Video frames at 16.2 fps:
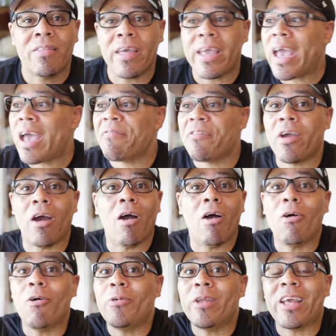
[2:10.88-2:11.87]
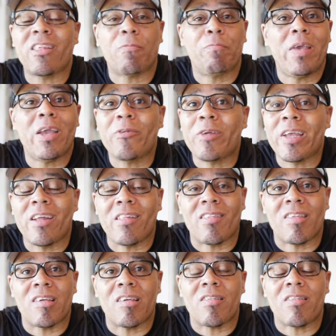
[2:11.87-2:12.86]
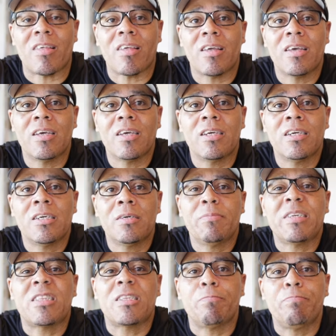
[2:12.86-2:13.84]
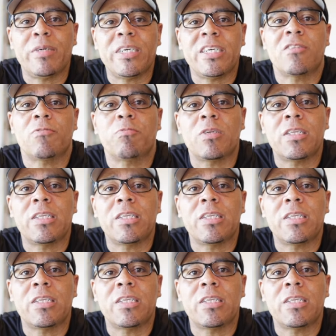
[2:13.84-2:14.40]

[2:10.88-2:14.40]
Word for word: they have their own experiences. But the best